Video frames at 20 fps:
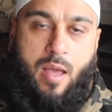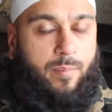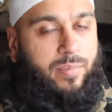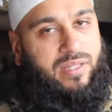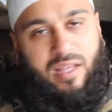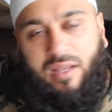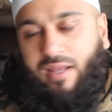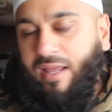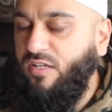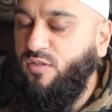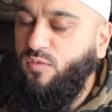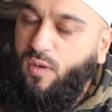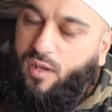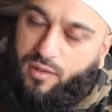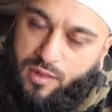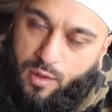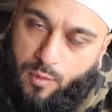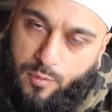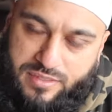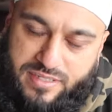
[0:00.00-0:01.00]
But then guess what?
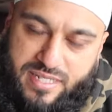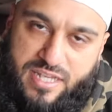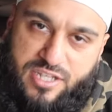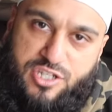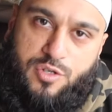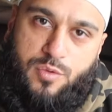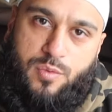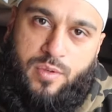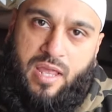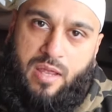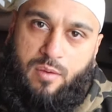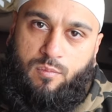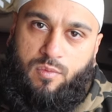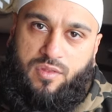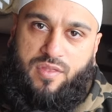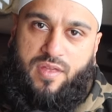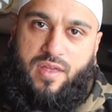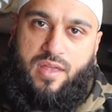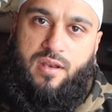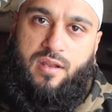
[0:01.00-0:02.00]
Allah will test you again
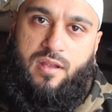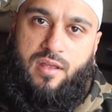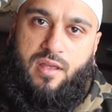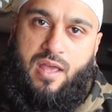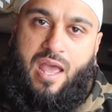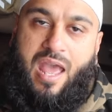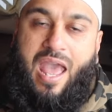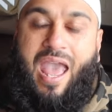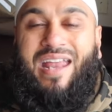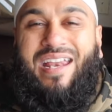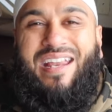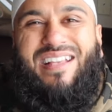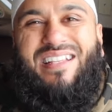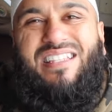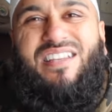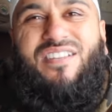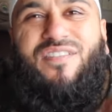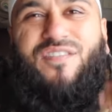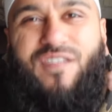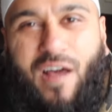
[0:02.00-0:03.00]
with it and he's
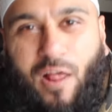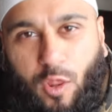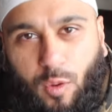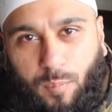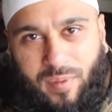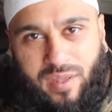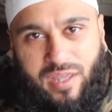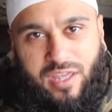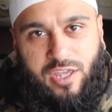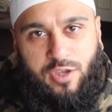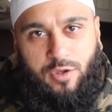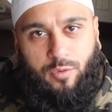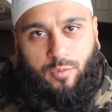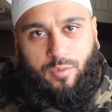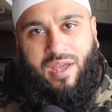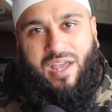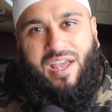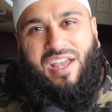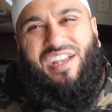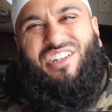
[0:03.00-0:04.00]
developing you.
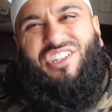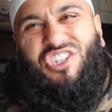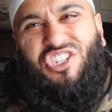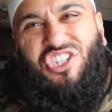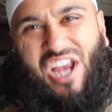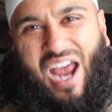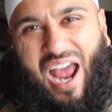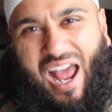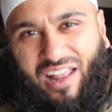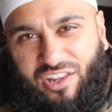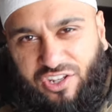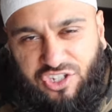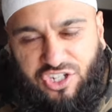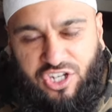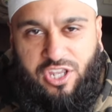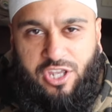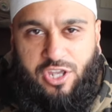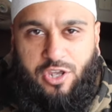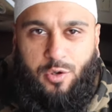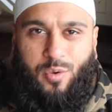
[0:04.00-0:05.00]
He's
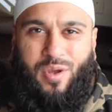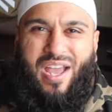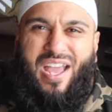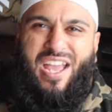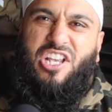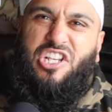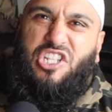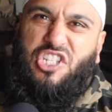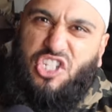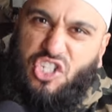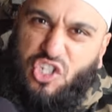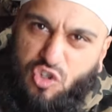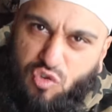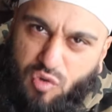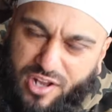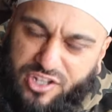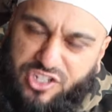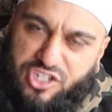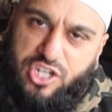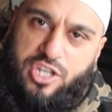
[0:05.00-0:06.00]
challenging you. He's
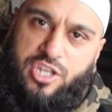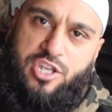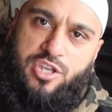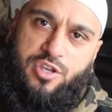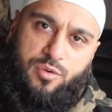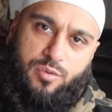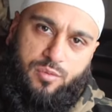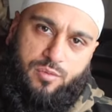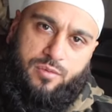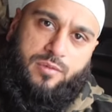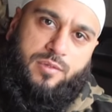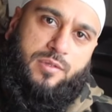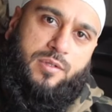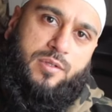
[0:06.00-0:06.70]
stretching you.